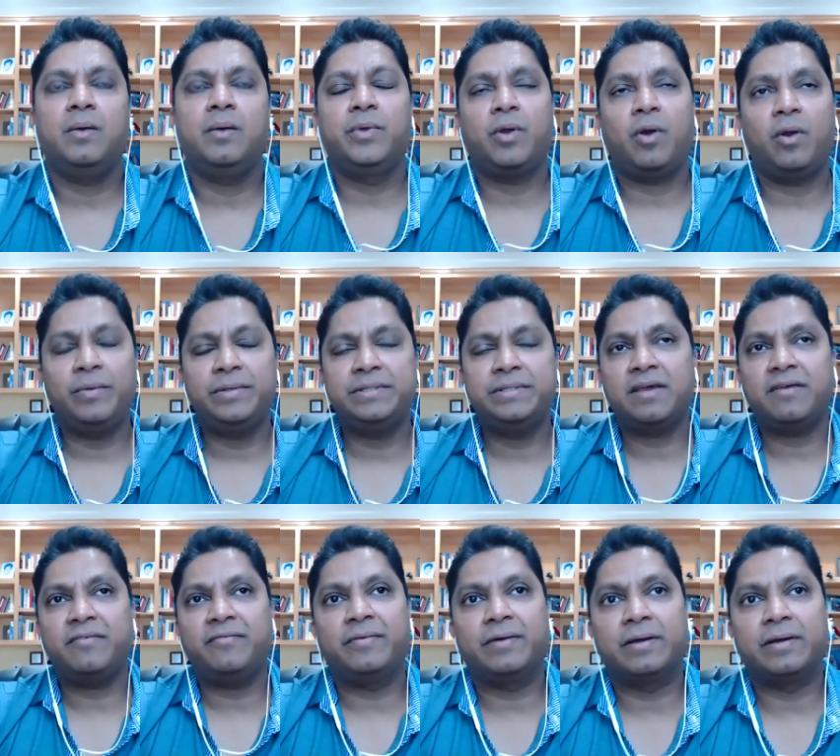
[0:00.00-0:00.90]
we always
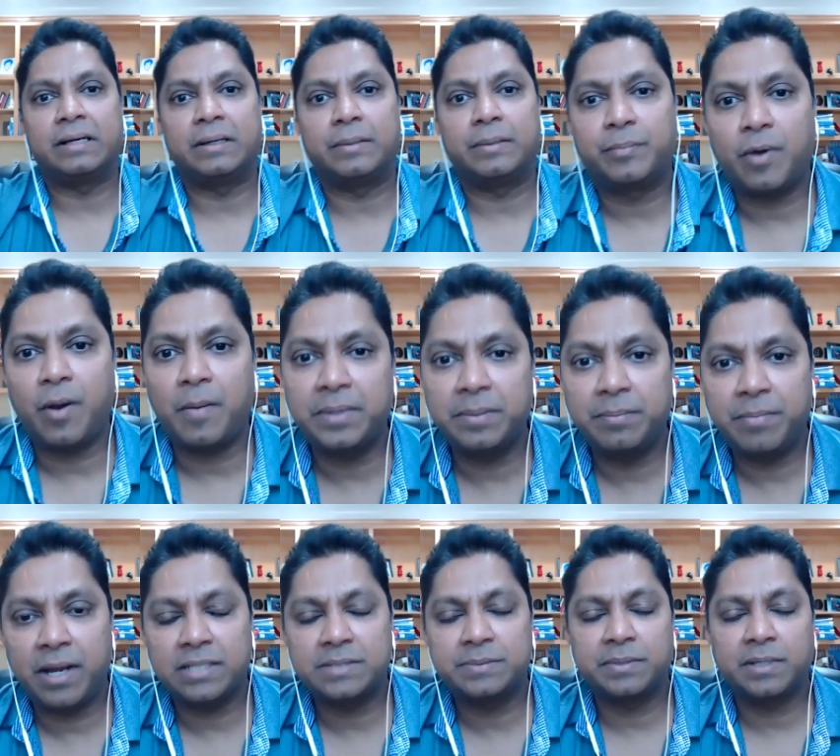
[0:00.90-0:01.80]
have a property
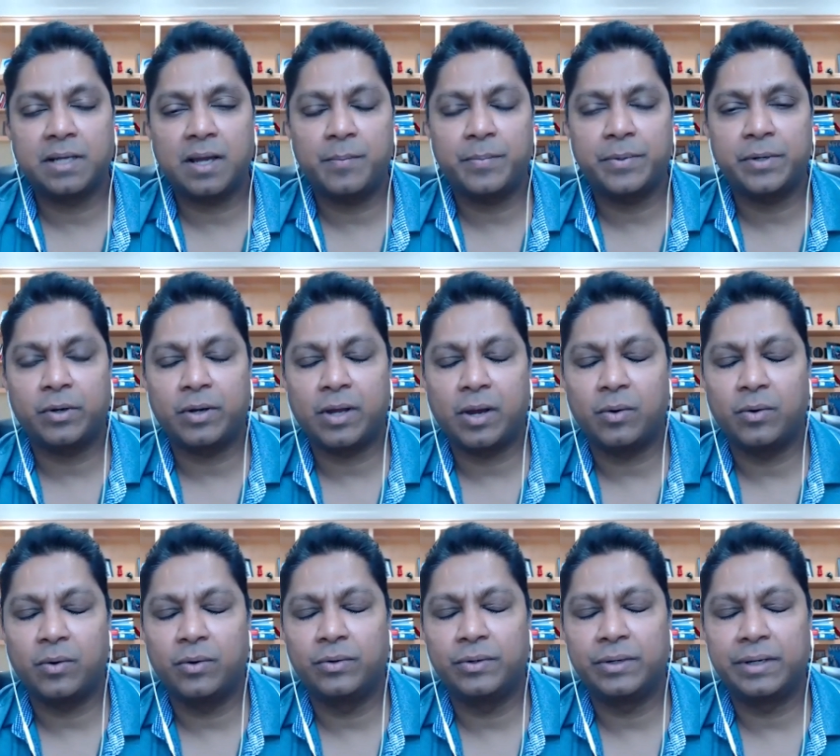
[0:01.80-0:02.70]
management company on our
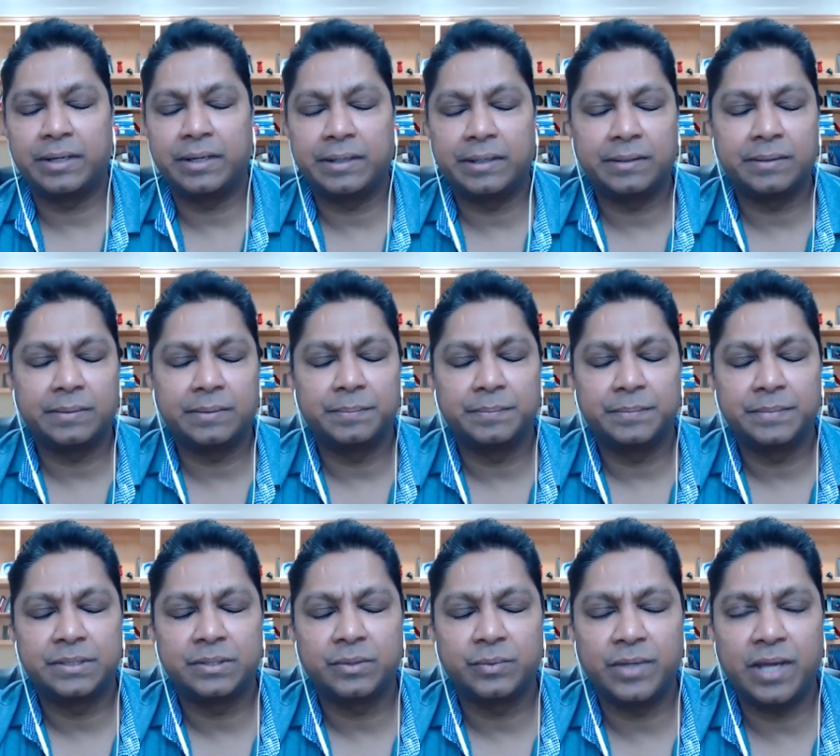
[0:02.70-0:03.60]
own. Um,
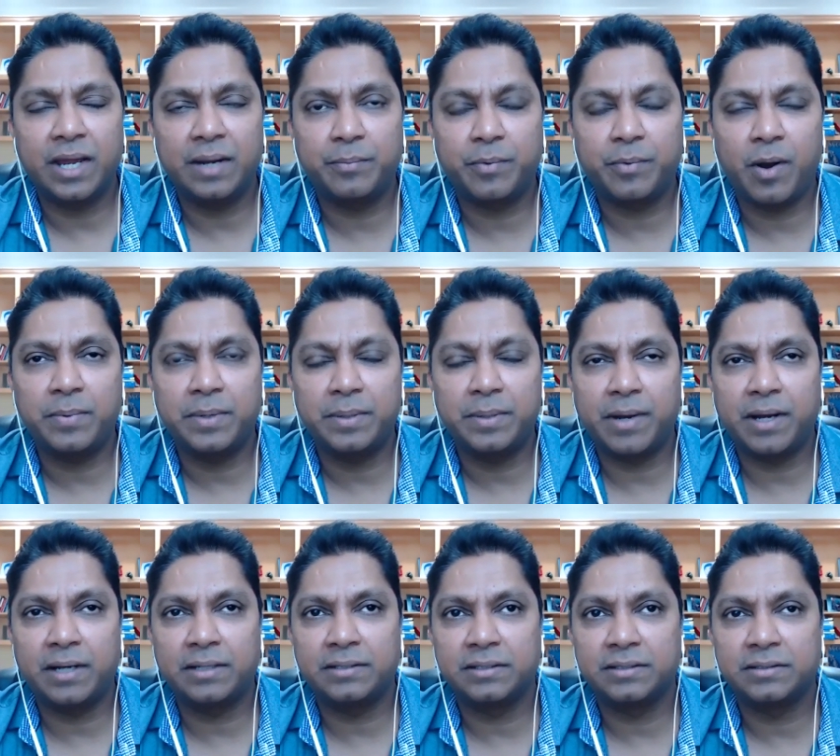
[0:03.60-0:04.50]
so we had property
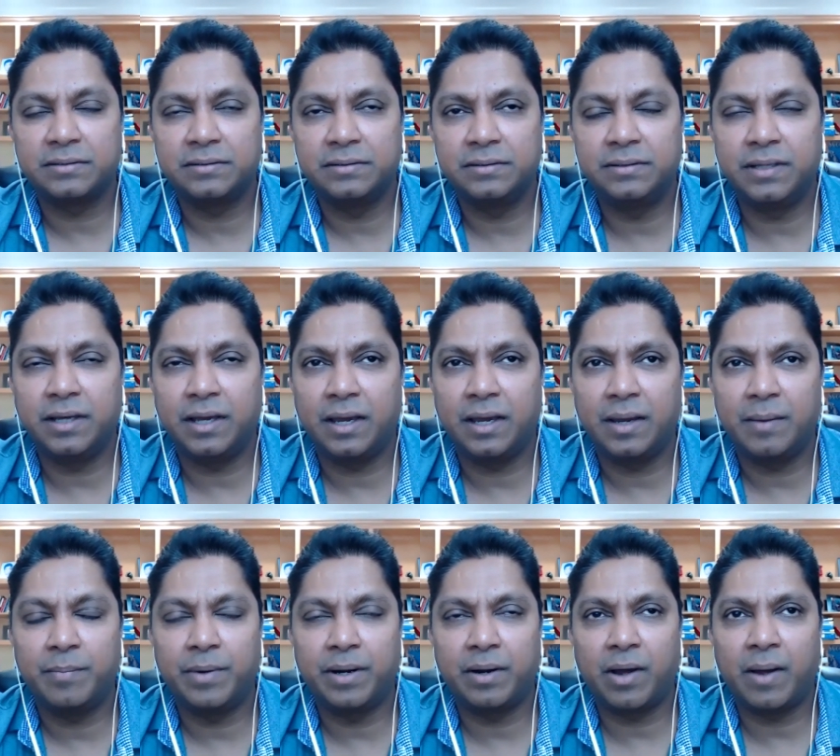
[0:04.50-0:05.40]
managers there,
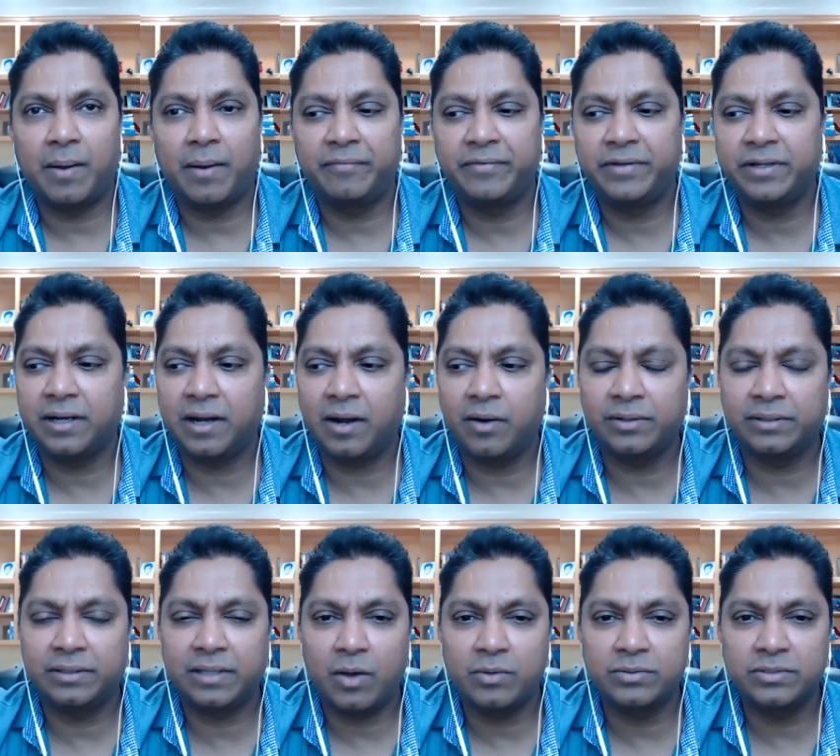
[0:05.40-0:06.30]
but after around
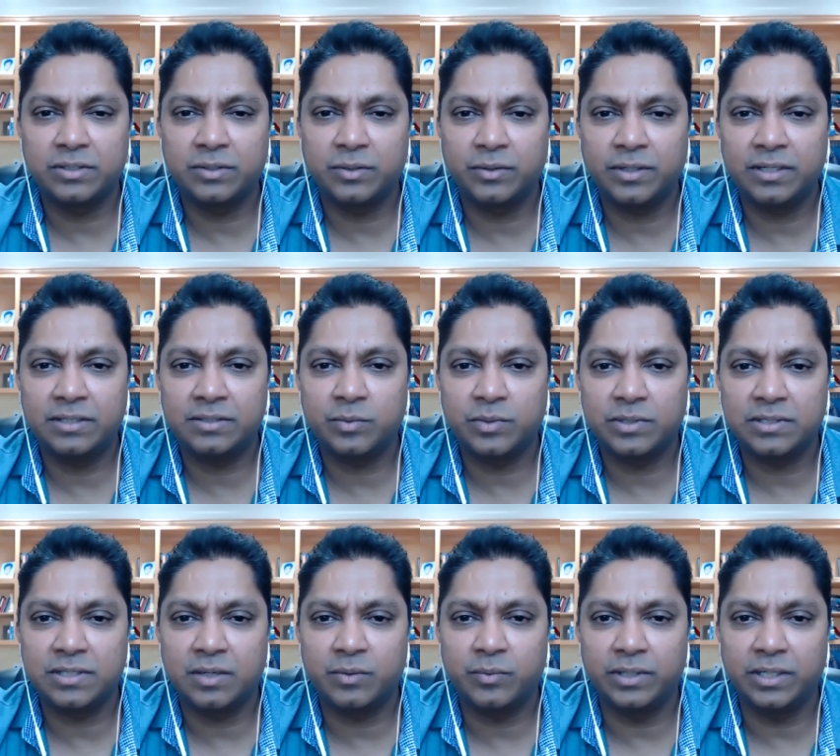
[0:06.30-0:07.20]
1,000 units, we
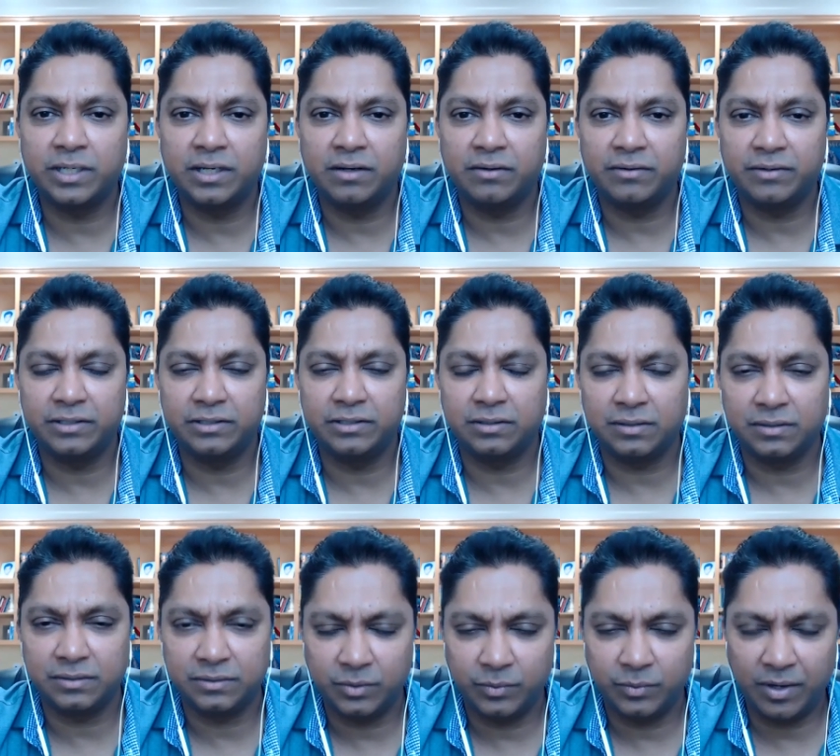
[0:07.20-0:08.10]
said we need a regional.
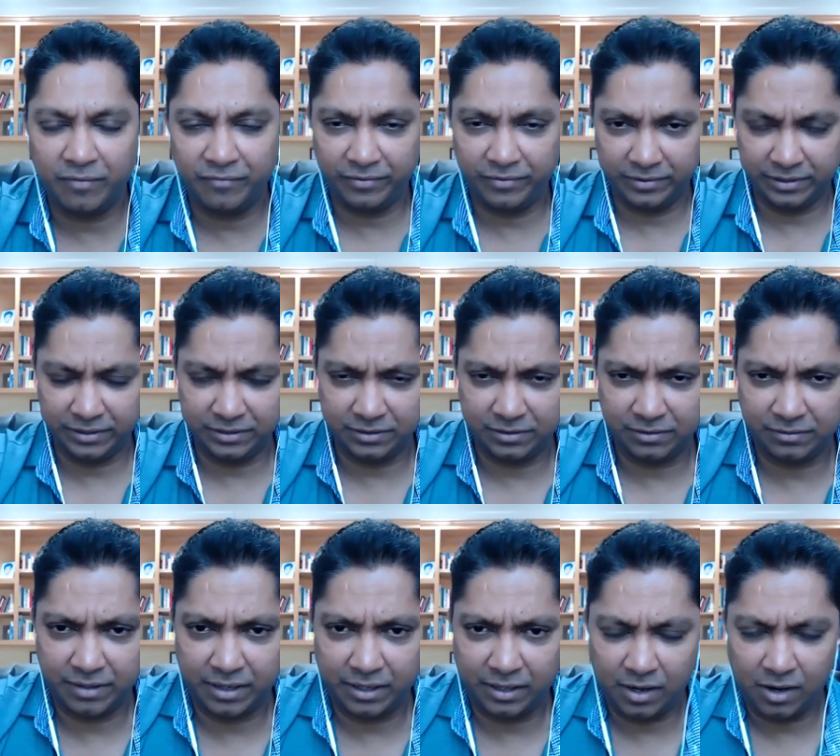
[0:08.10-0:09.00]
So we have a regional
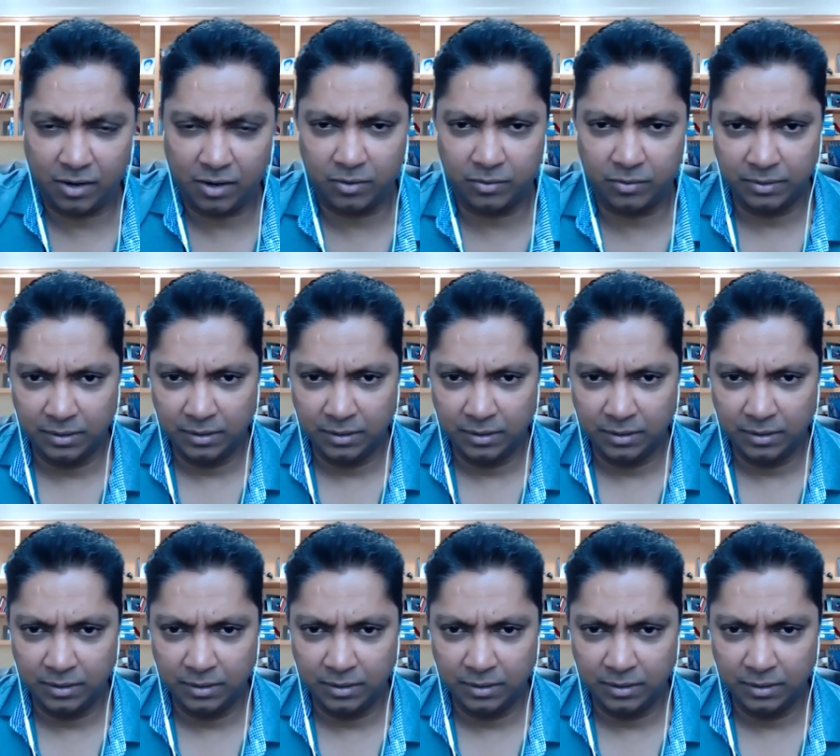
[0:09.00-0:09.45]
right now.